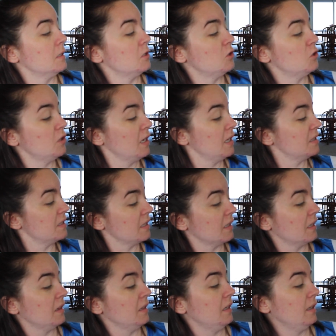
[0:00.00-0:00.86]
Shades
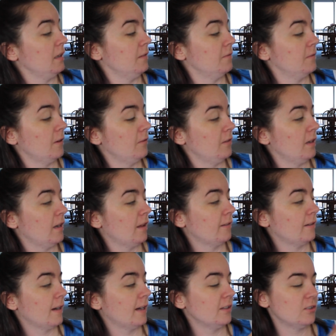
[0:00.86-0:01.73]
like a leading $50
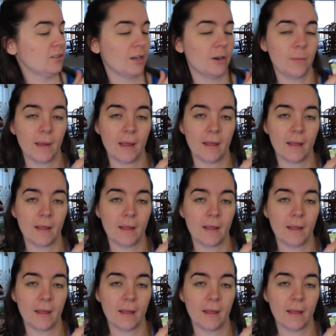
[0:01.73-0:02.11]
eyeshadow